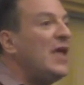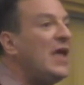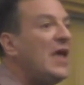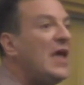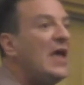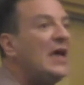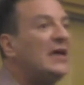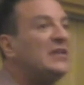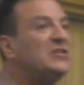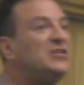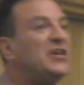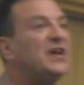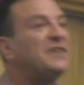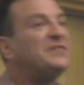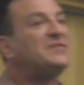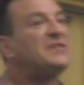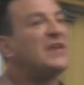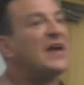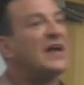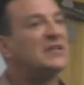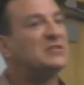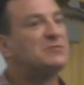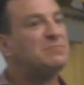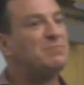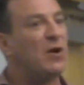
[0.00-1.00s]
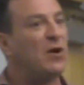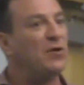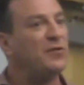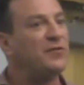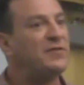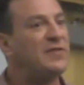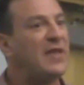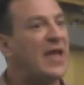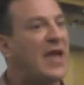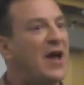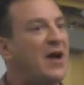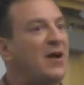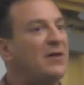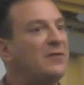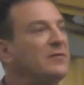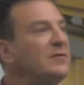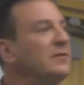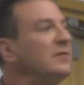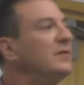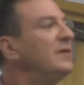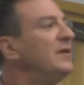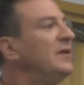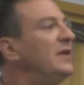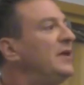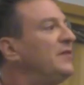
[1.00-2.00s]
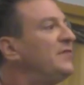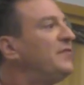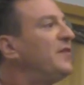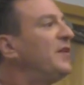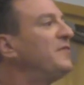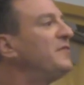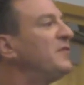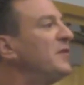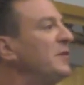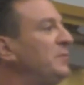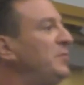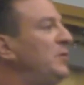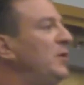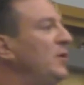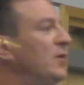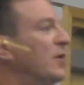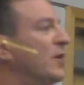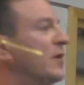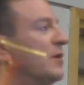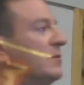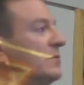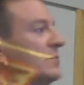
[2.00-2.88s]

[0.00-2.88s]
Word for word: And Jeff sat us both down in front of a computer